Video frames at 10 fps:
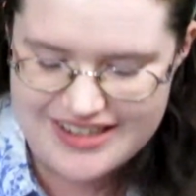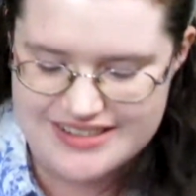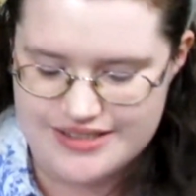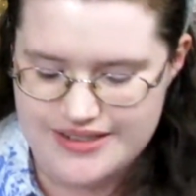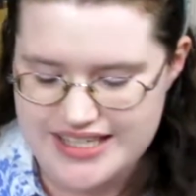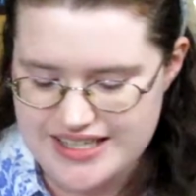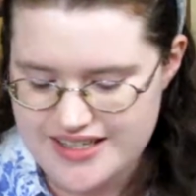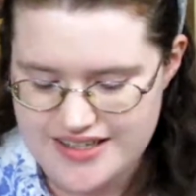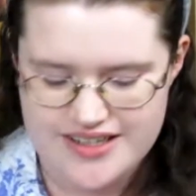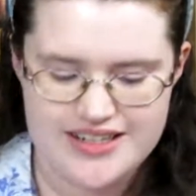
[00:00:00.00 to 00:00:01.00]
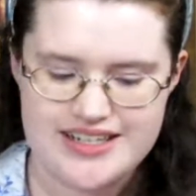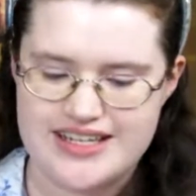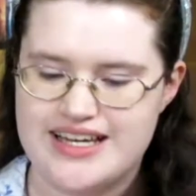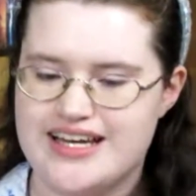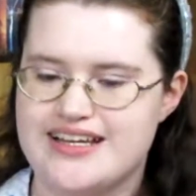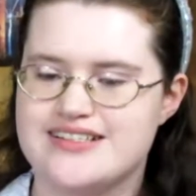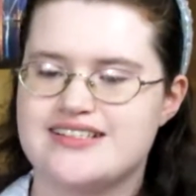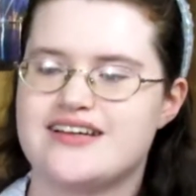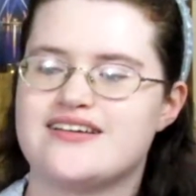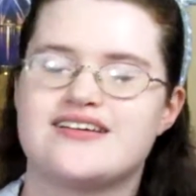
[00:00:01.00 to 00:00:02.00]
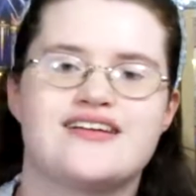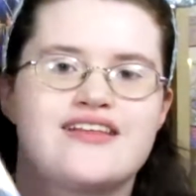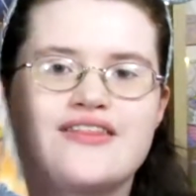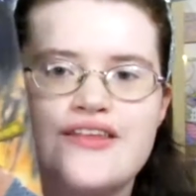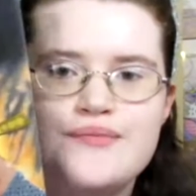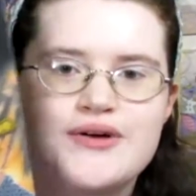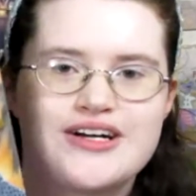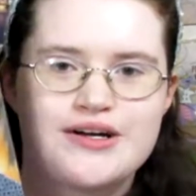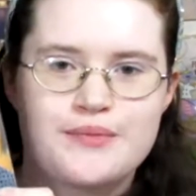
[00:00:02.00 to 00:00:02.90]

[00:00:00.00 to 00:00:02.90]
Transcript: so here is the book